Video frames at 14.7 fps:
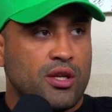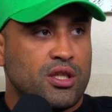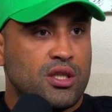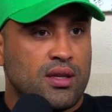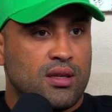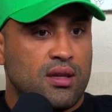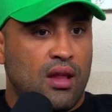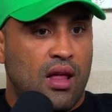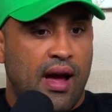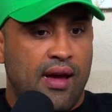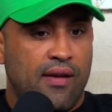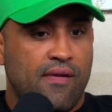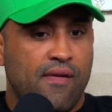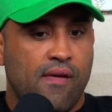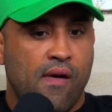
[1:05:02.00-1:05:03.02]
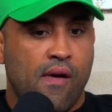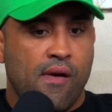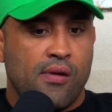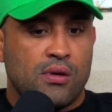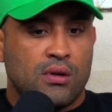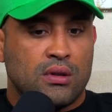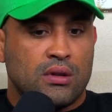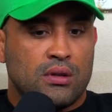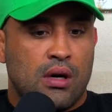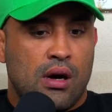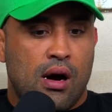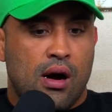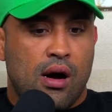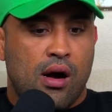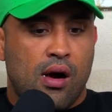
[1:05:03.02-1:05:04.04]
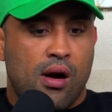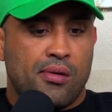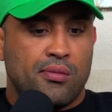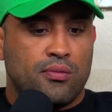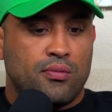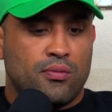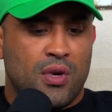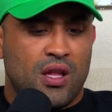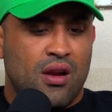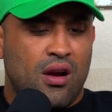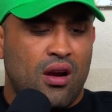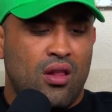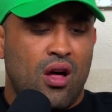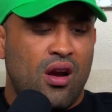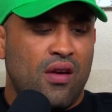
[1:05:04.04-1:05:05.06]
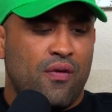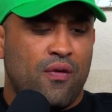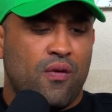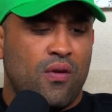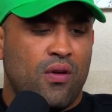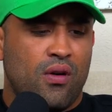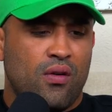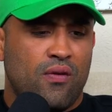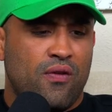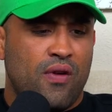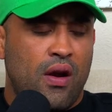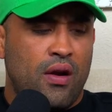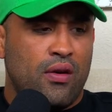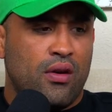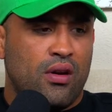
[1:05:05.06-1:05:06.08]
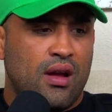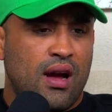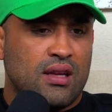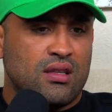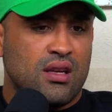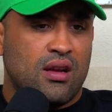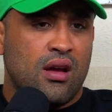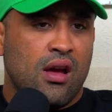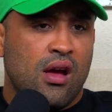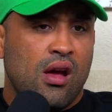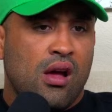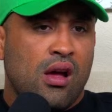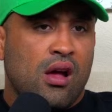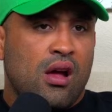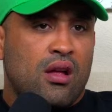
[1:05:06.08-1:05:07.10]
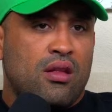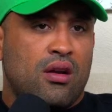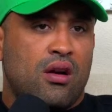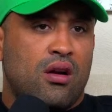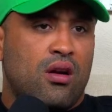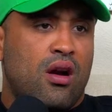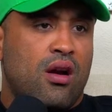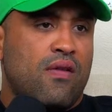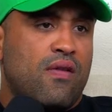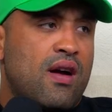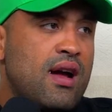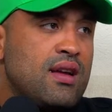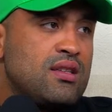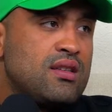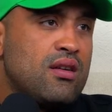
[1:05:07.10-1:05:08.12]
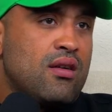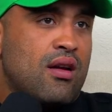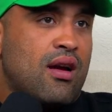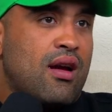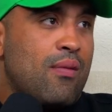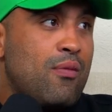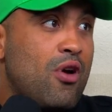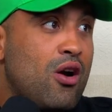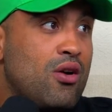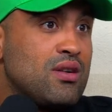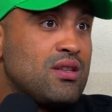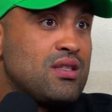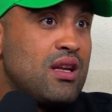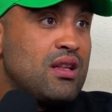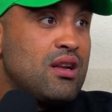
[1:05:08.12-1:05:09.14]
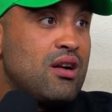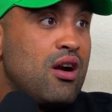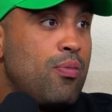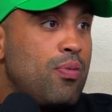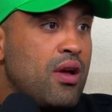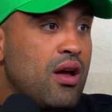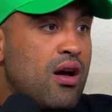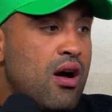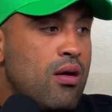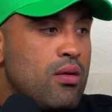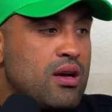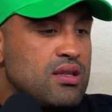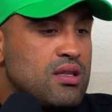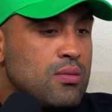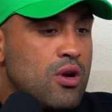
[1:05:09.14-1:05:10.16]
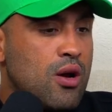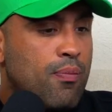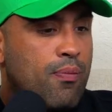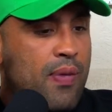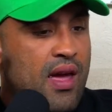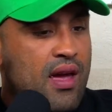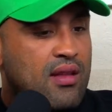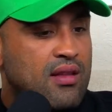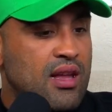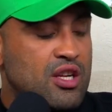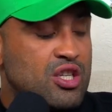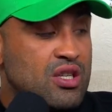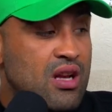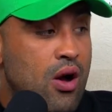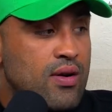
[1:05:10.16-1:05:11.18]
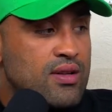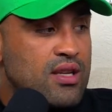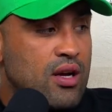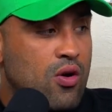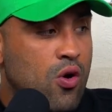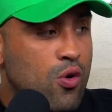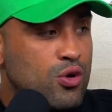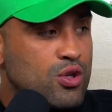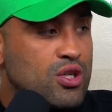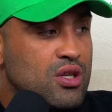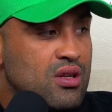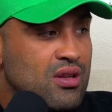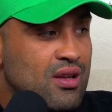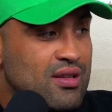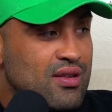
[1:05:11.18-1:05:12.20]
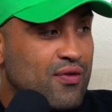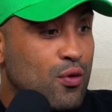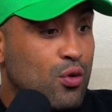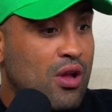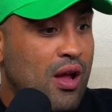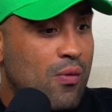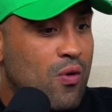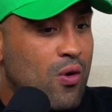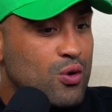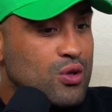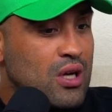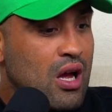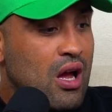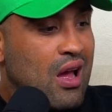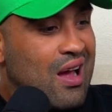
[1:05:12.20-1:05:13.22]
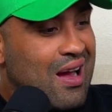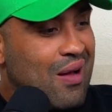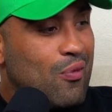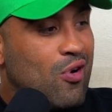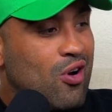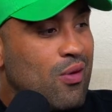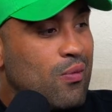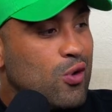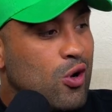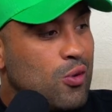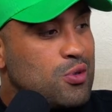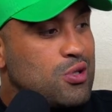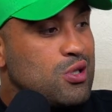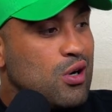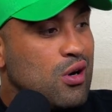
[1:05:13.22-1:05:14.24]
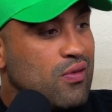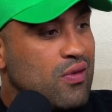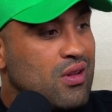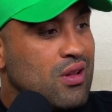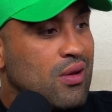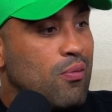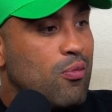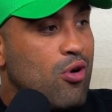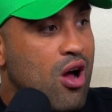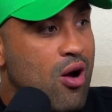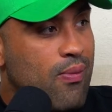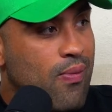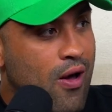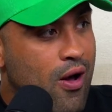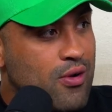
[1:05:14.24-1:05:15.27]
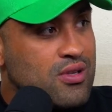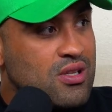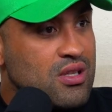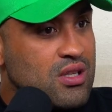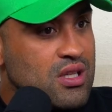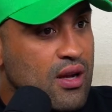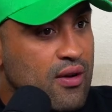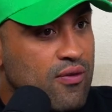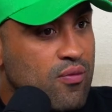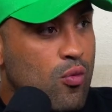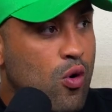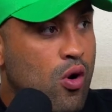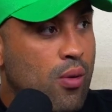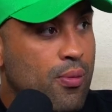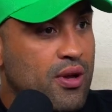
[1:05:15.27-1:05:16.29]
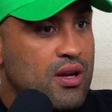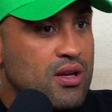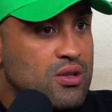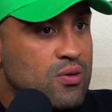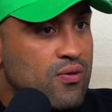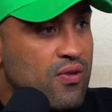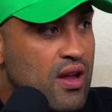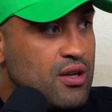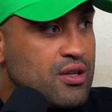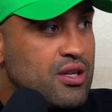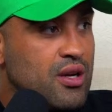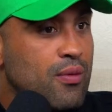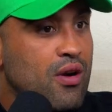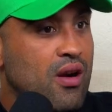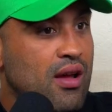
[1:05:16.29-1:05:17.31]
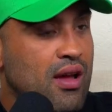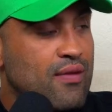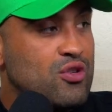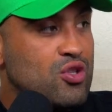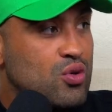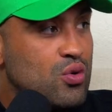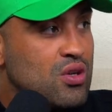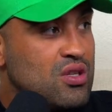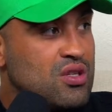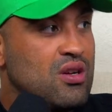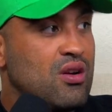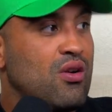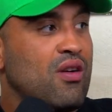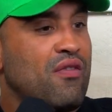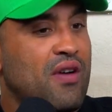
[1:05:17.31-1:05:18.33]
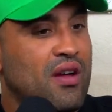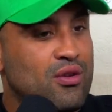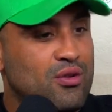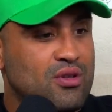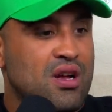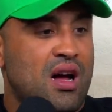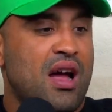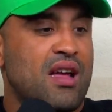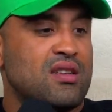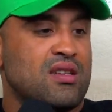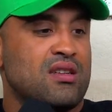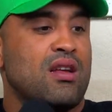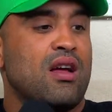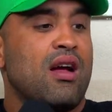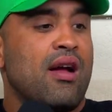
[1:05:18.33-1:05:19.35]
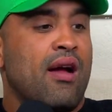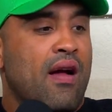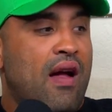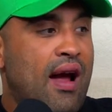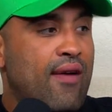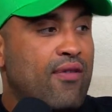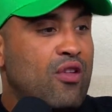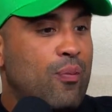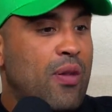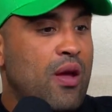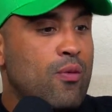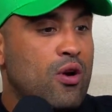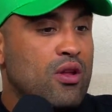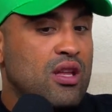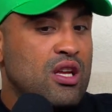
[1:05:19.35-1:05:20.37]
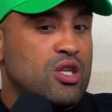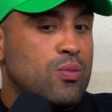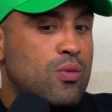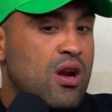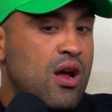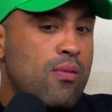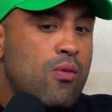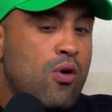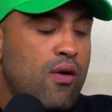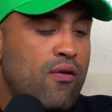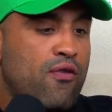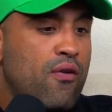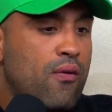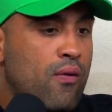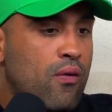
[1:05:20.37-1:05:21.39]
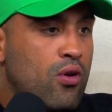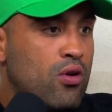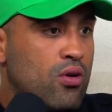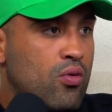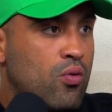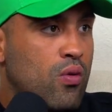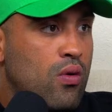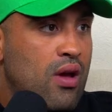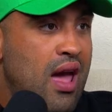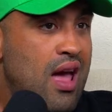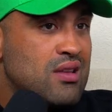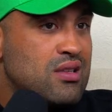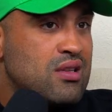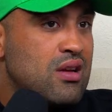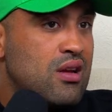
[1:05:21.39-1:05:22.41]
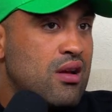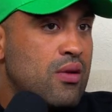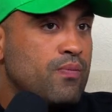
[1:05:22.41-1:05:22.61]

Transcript: it live. But there are a lot of very good guys. Like there are a lot of guys that are like, I'm not gonna say they're up and coming because I'm not paying attention now as a coach, as a full-time coach. I'm gonna be observing the brown belts and stuff more because eventually I'm gonna have students that are gonna fight those guys and have to pay more attention. But I'm more for as a